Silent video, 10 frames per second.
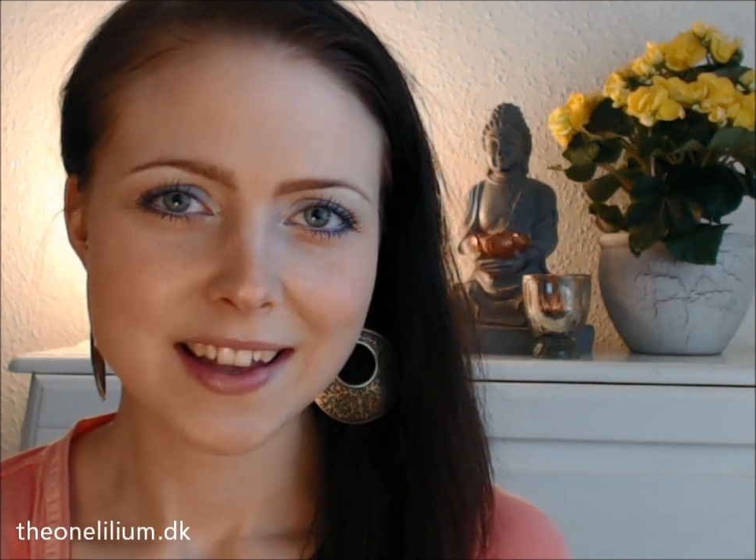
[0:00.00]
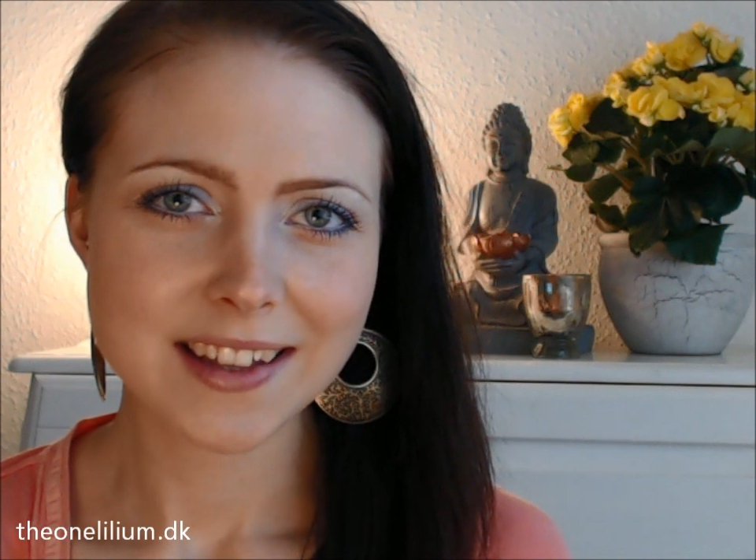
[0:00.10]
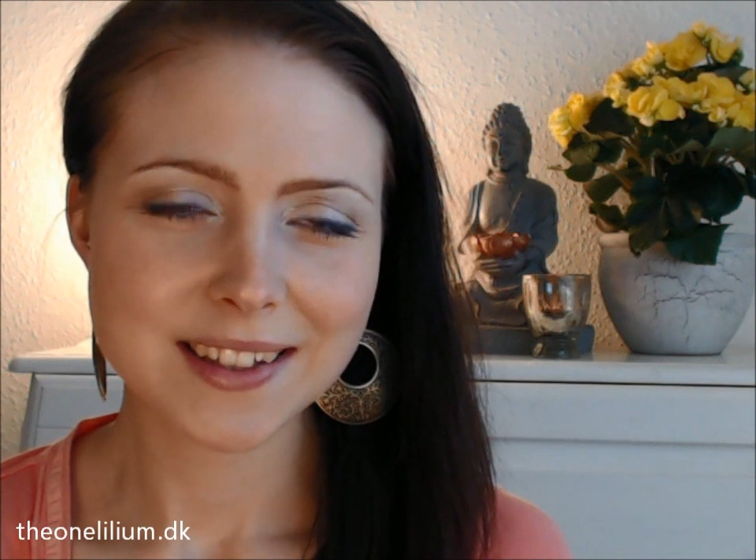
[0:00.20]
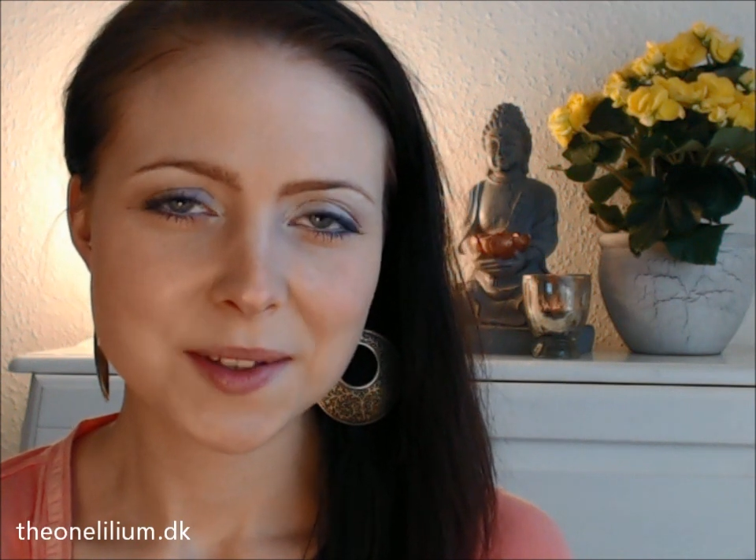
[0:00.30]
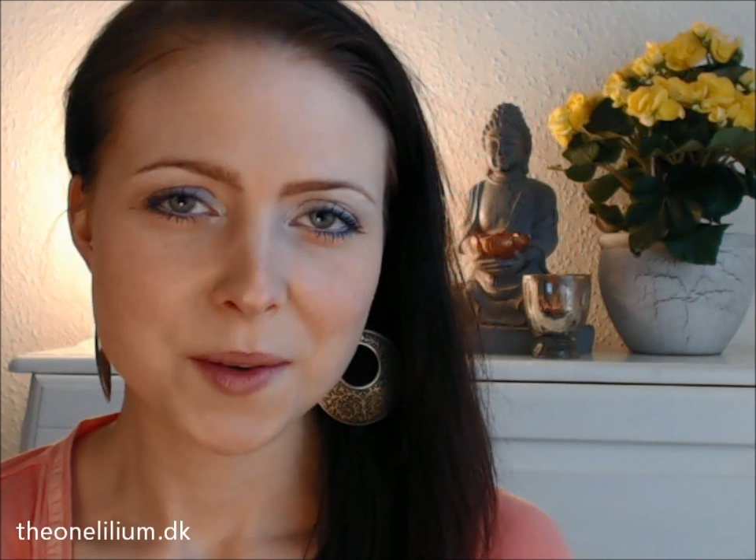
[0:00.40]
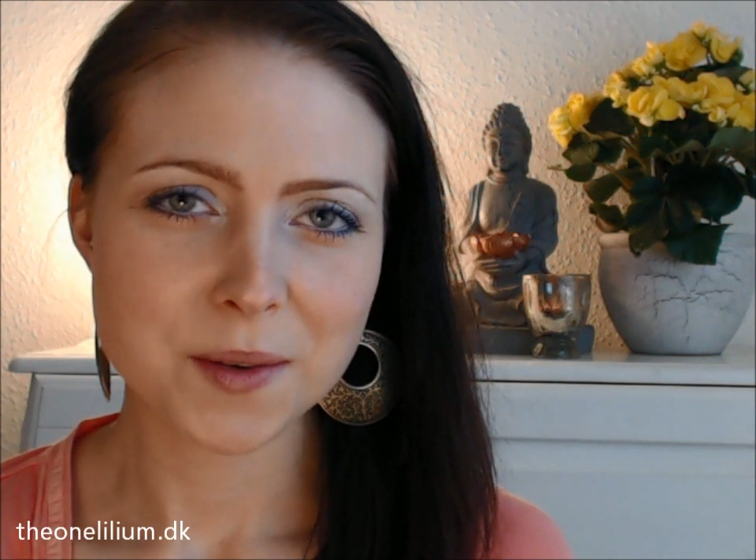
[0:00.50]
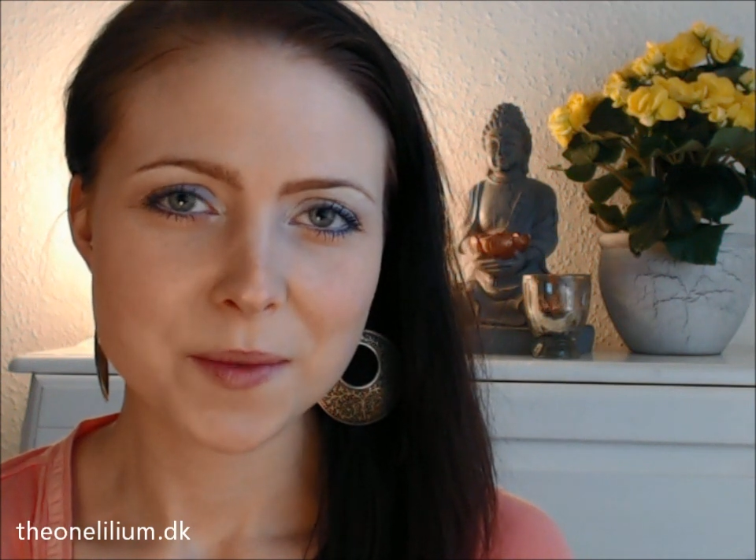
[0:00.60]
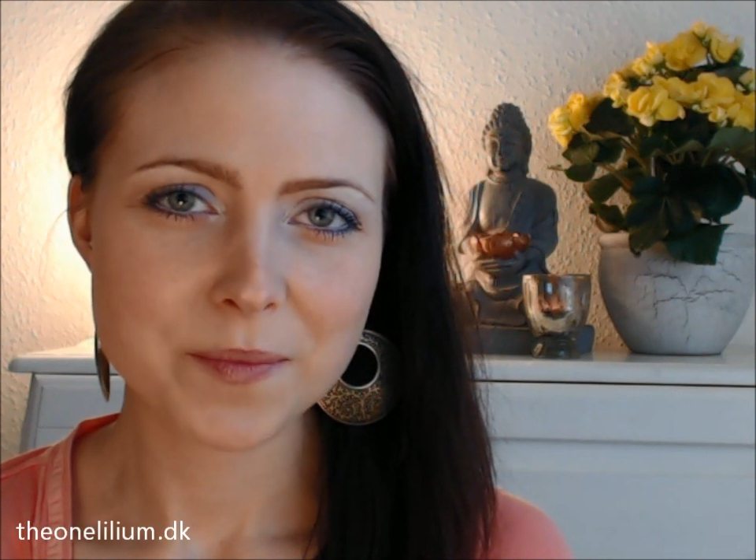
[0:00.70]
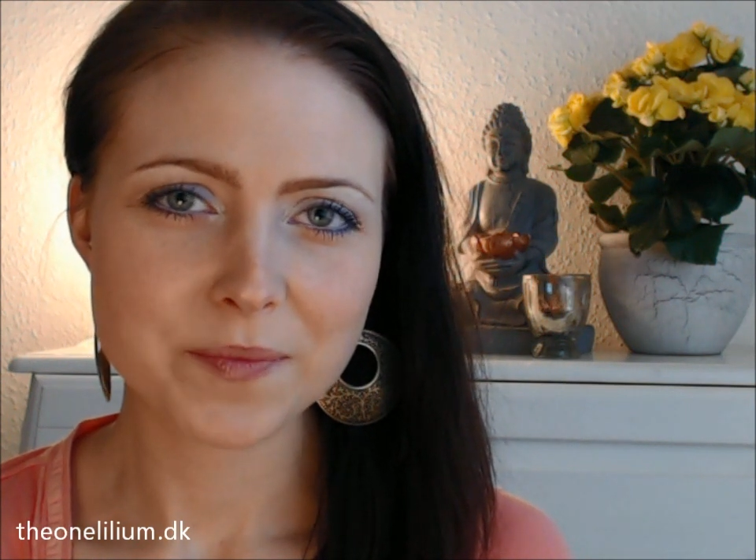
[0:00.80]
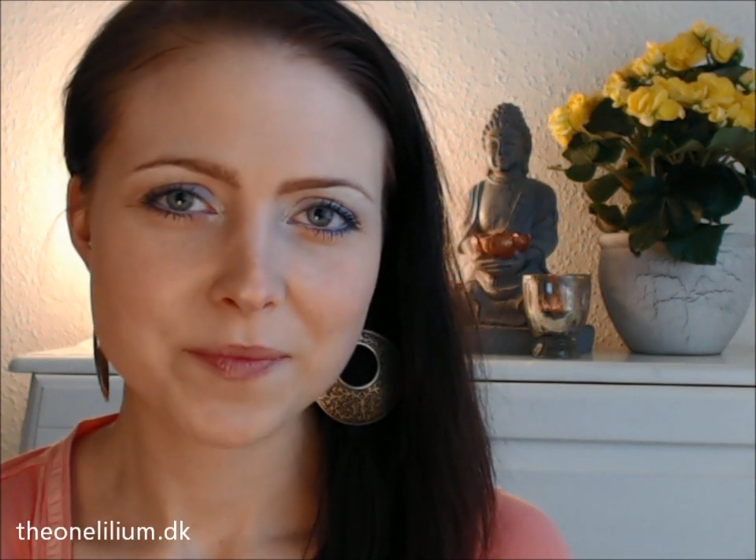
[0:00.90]
So,
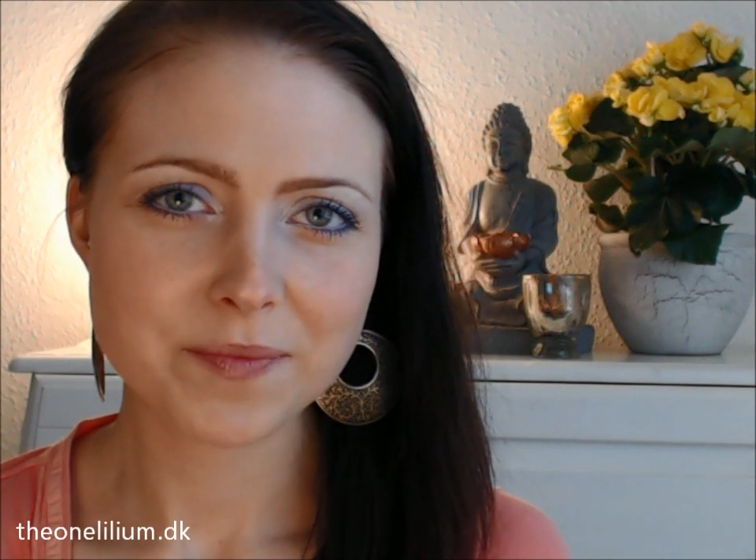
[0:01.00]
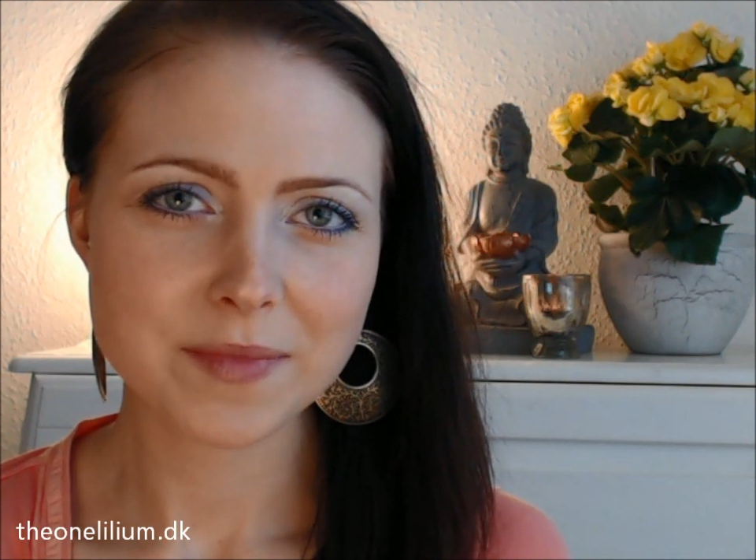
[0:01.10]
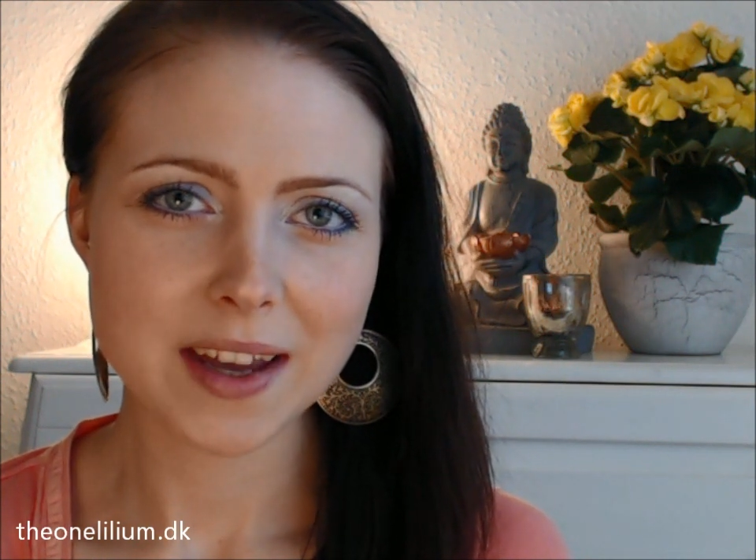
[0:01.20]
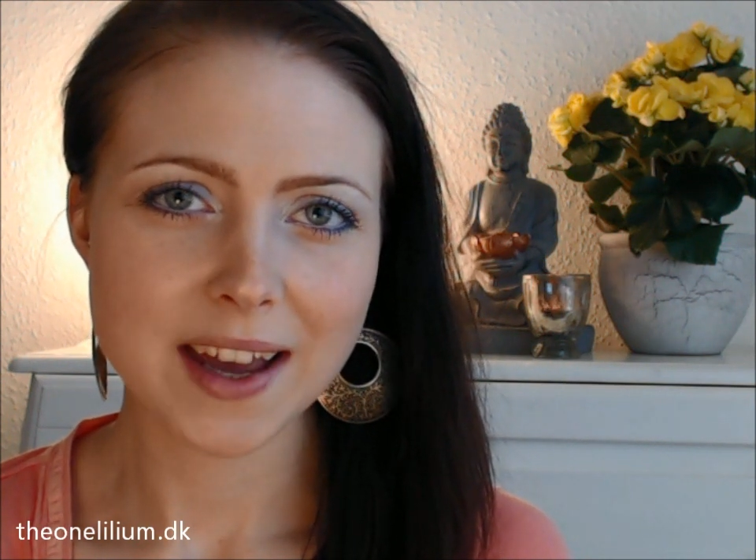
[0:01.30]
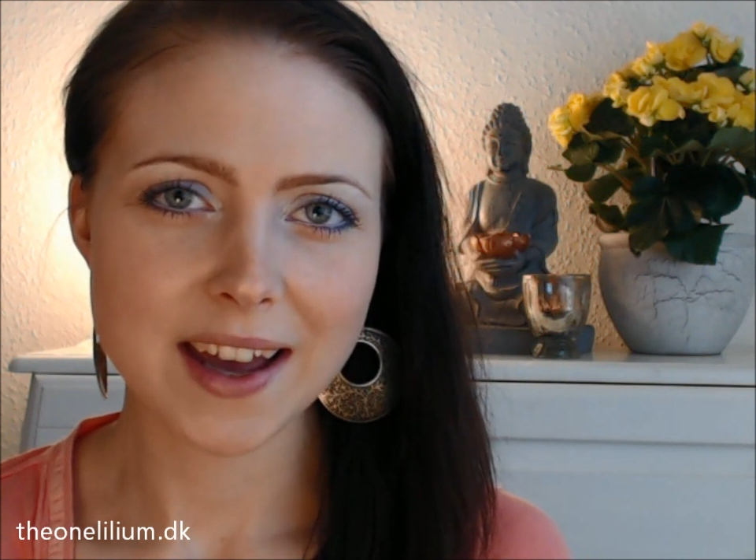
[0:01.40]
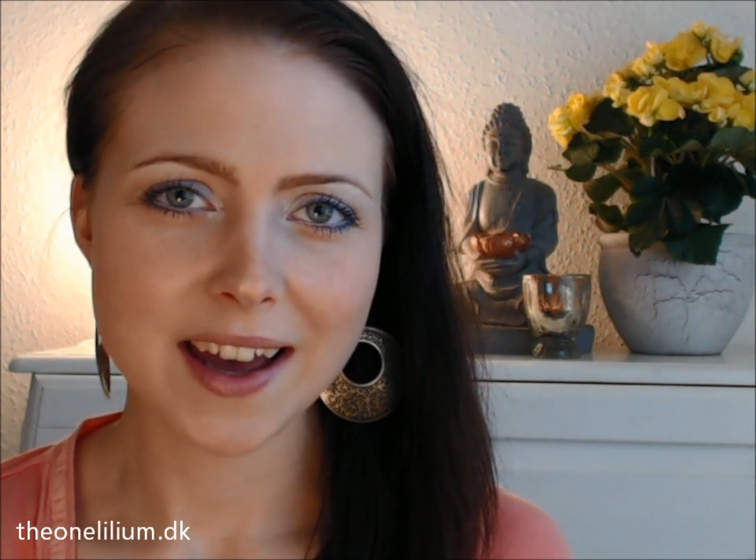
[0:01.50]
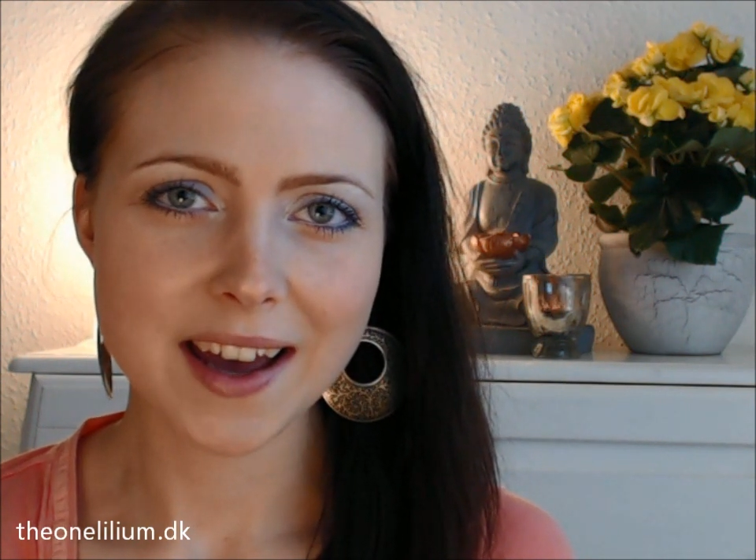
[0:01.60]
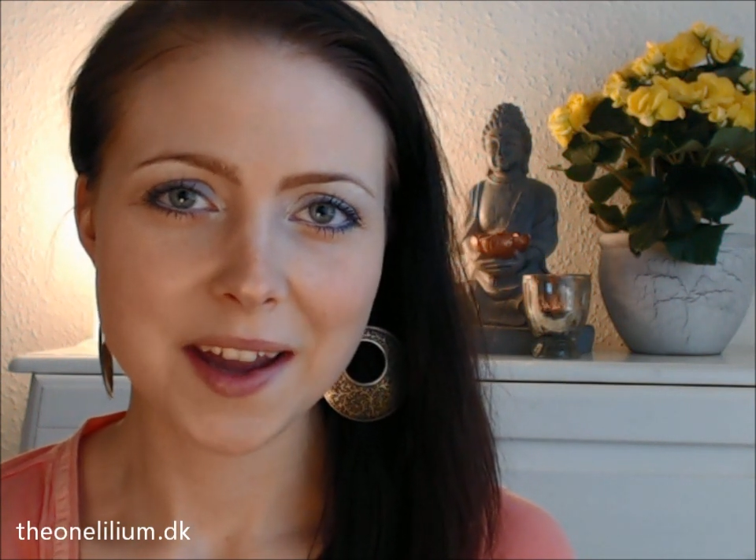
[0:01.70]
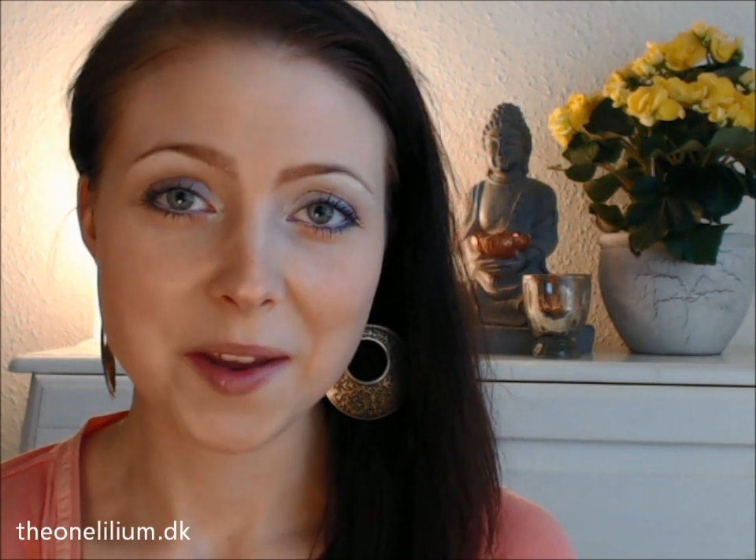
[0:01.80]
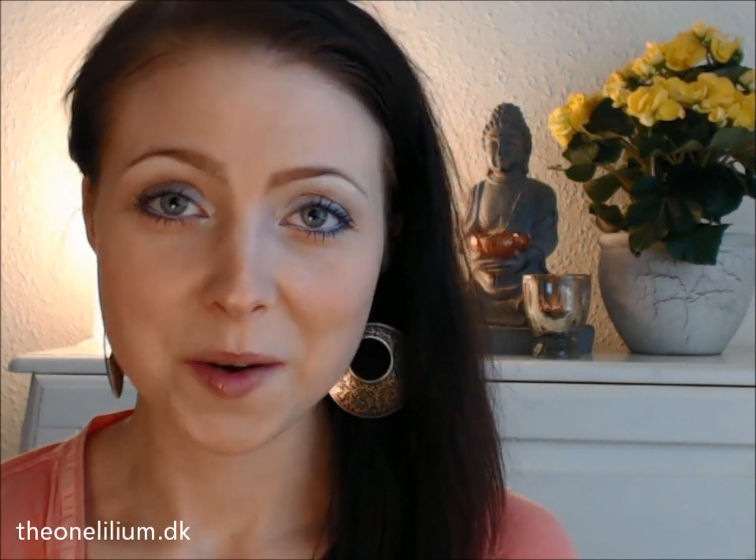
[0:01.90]

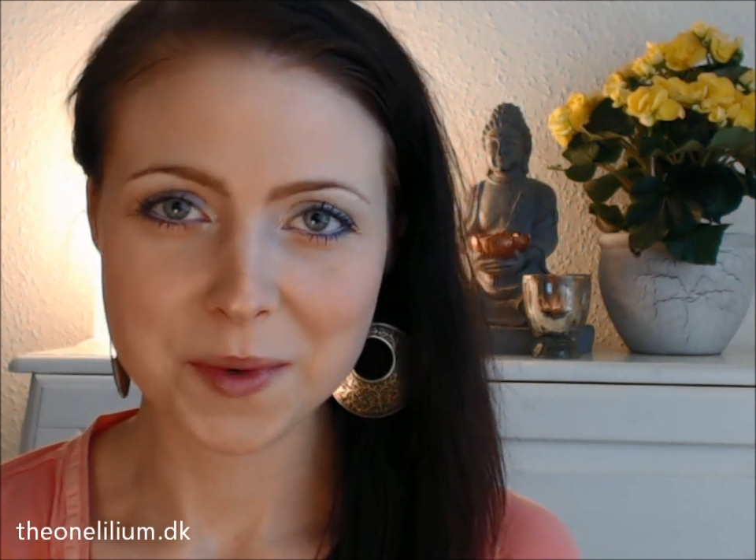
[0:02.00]
I hope